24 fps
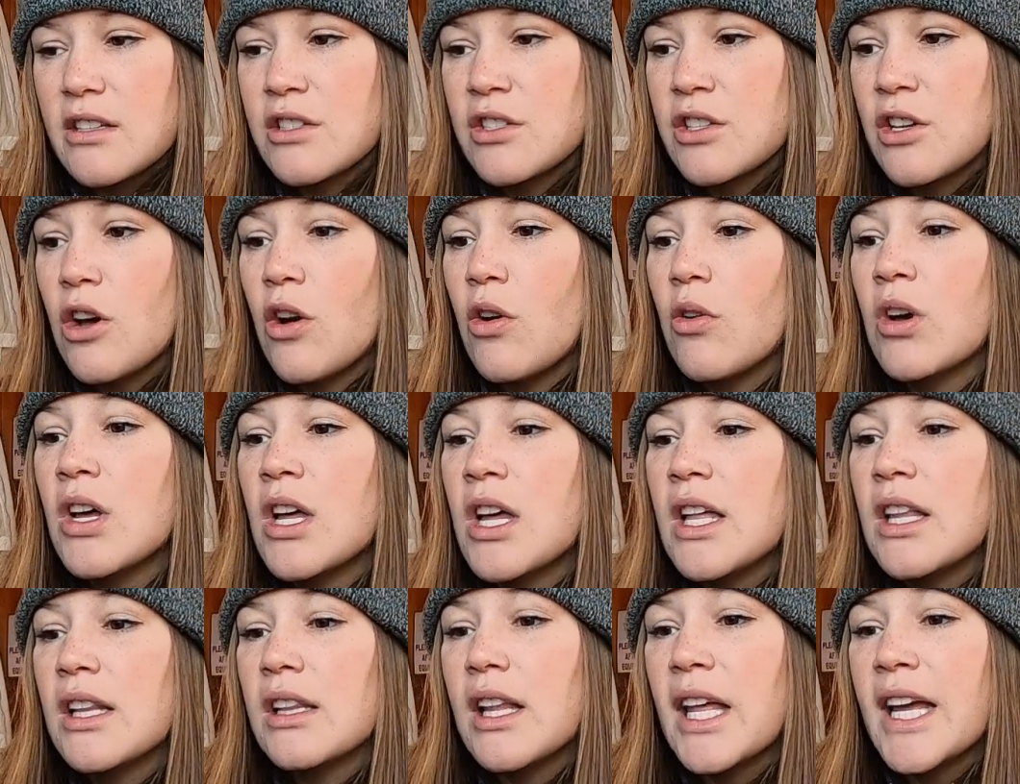So
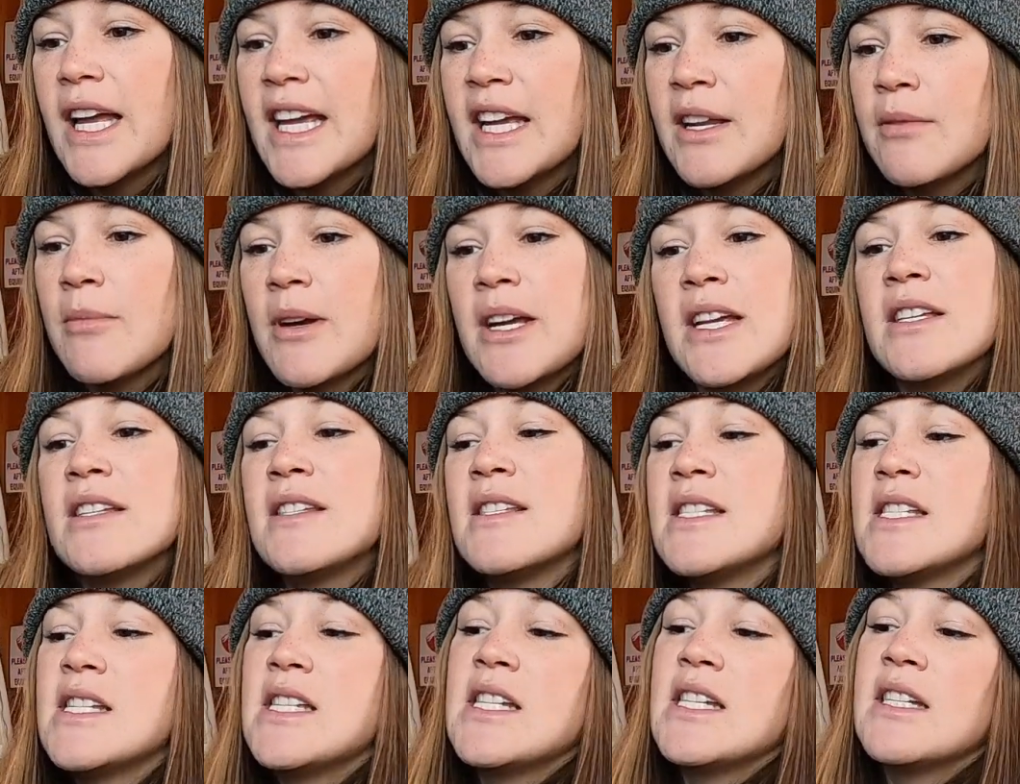light in my
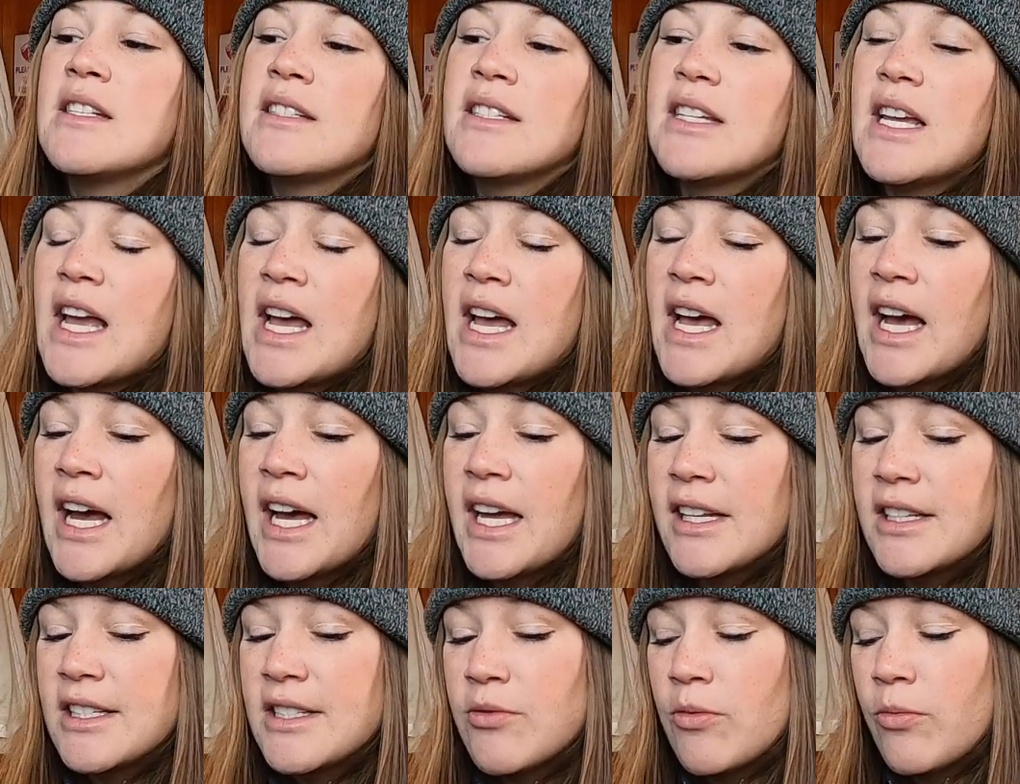seat,
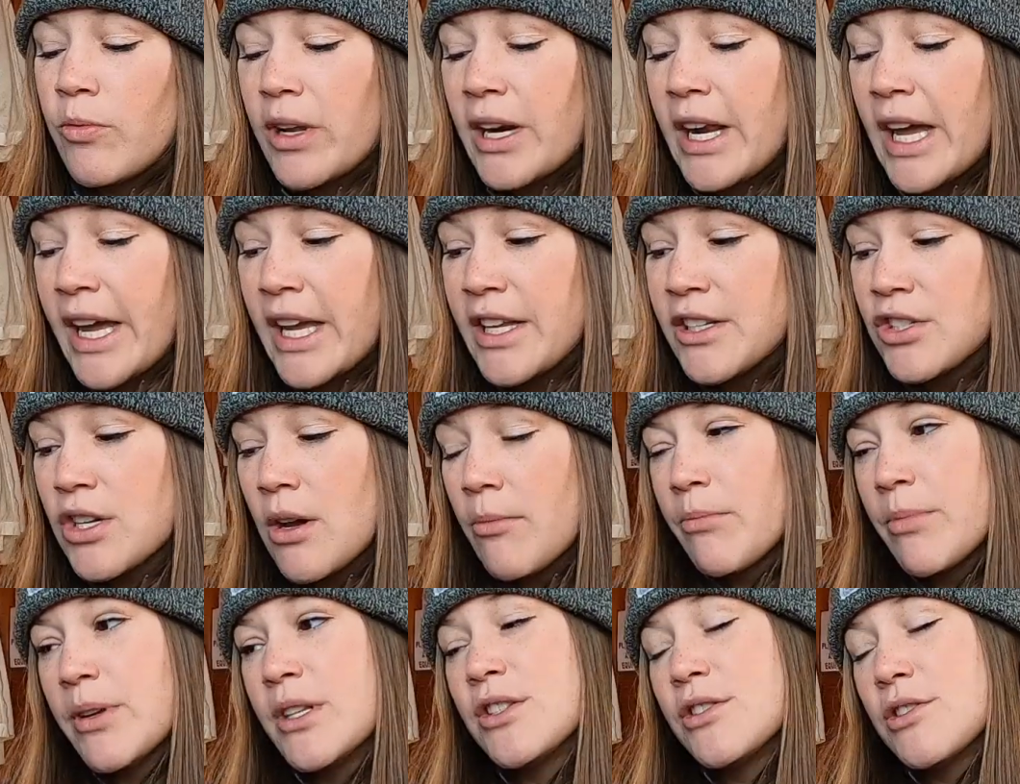and when I
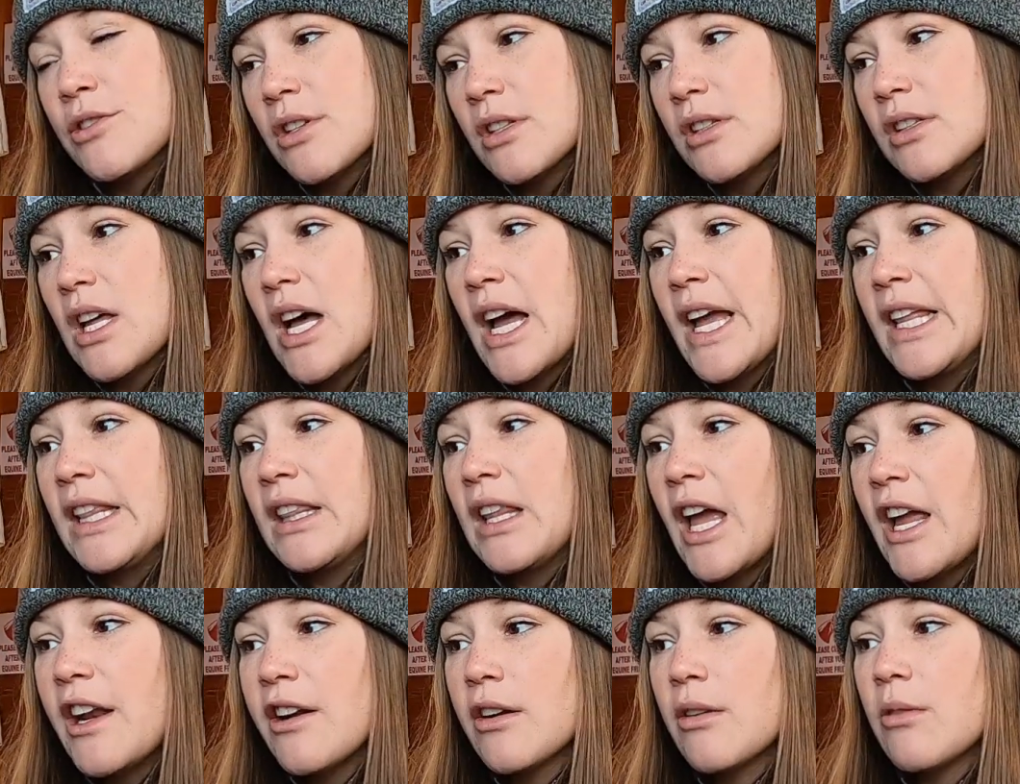jump into the line,
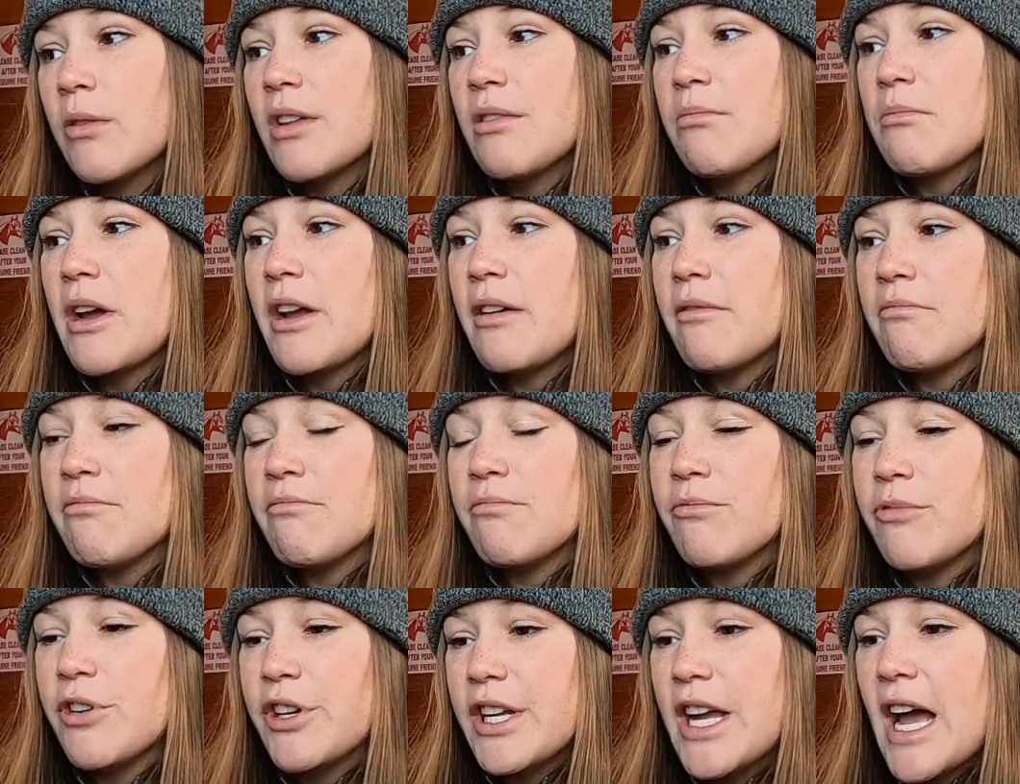lighter with my
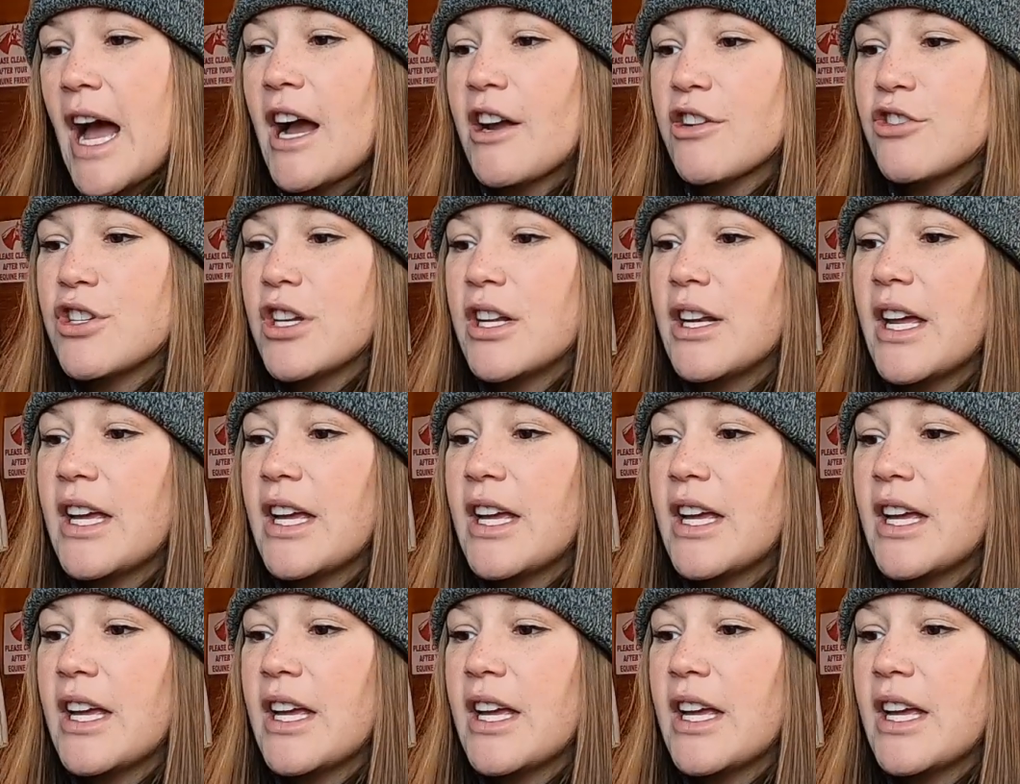reaction.